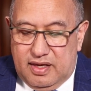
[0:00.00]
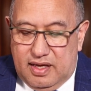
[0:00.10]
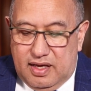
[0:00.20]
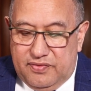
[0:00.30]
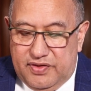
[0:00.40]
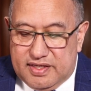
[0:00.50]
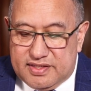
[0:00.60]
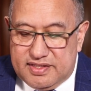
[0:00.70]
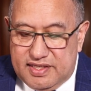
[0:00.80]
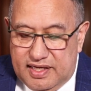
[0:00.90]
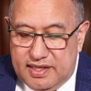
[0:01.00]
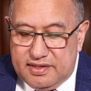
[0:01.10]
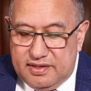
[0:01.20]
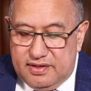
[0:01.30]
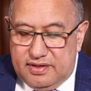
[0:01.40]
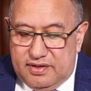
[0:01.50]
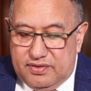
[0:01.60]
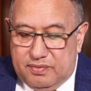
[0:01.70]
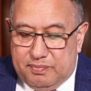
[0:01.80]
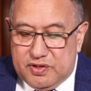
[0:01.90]
that said
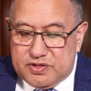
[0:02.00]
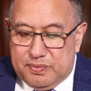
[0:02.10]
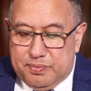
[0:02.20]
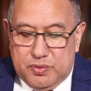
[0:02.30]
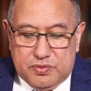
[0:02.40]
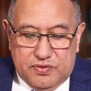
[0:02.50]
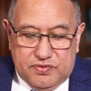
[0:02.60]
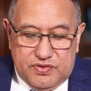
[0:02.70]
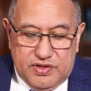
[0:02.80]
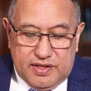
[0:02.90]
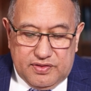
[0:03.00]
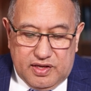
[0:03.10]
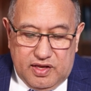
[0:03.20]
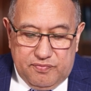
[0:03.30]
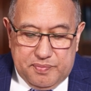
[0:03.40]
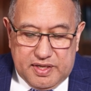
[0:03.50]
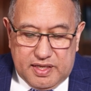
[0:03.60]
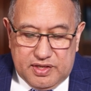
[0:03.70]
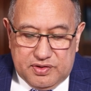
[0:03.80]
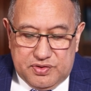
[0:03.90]
the most important thing the government
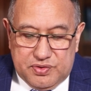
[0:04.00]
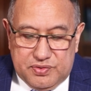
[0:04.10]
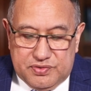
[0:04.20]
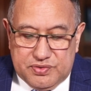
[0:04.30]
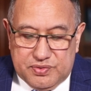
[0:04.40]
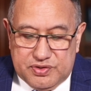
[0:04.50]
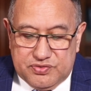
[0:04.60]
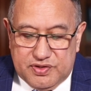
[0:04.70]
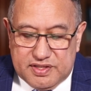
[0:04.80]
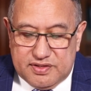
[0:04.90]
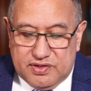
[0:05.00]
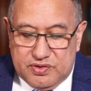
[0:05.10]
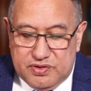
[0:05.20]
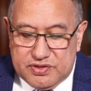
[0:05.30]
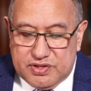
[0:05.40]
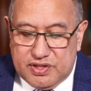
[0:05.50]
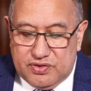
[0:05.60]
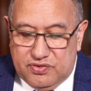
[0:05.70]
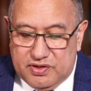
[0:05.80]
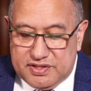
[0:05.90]
can do to address the nursing
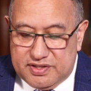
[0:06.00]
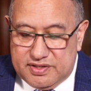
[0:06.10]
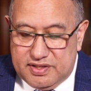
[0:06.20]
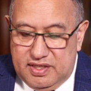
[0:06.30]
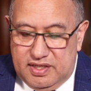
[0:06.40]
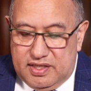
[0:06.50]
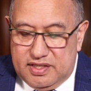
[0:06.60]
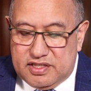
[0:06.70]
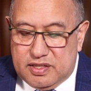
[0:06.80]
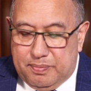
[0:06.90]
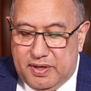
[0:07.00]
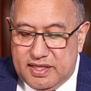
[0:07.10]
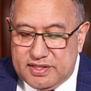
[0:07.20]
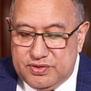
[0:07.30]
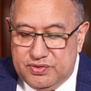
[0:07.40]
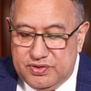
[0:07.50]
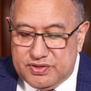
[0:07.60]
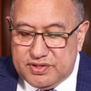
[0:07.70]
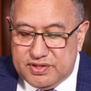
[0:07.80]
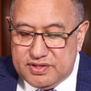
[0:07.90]
crisis is to place
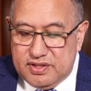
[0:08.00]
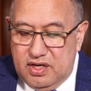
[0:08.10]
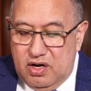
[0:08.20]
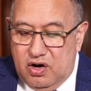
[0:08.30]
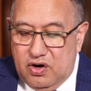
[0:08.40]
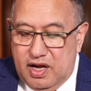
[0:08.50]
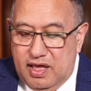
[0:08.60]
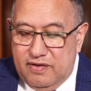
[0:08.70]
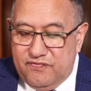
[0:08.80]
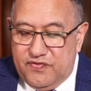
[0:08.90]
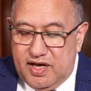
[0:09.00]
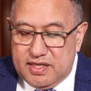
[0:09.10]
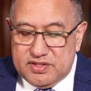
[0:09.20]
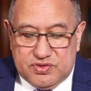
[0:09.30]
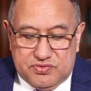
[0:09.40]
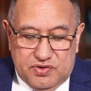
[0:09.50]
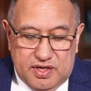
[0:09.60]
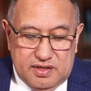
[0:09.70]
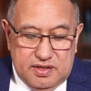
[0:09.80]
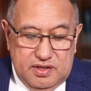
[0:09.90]
nurses on a fast
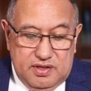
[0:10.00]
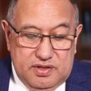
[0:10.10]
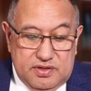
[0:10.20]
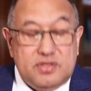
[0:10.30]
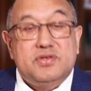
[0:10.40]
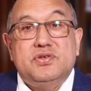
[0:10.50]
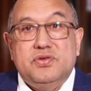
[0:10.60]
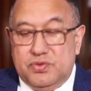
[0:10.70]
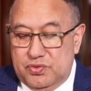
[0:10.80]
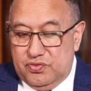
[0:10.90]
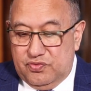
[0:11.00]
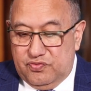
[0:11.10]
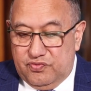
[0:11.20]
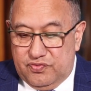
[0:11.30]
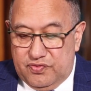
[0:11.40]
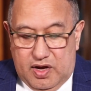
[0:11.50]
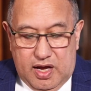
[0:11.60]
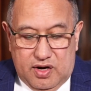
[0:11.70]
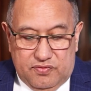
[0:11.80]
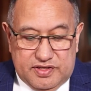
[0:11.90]
track to
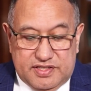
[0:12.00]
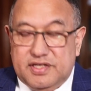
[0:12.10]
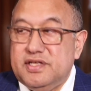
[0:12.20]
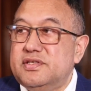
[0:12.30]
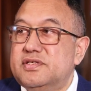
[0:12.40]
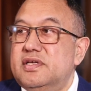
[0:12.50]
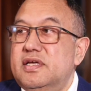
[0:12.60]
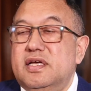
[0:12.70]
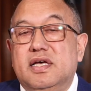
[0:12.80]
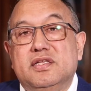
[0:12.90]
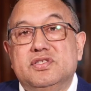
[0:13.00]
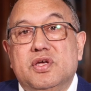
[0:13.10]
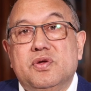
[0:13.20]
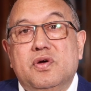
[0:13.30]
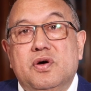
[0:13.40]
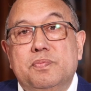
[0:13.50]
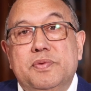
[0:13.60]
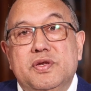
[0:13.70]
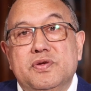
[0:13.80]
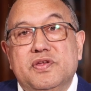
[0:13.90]
residence? And so I'll
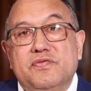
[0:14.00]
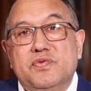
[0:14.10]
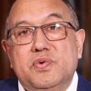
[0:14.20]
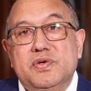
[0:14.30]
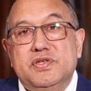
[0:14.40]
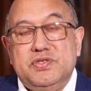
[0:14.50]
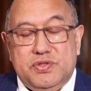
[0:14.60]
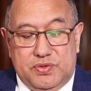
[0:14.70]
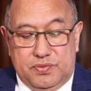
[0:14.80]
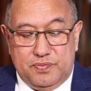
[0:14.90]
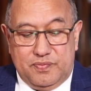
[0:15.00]
be looking forward to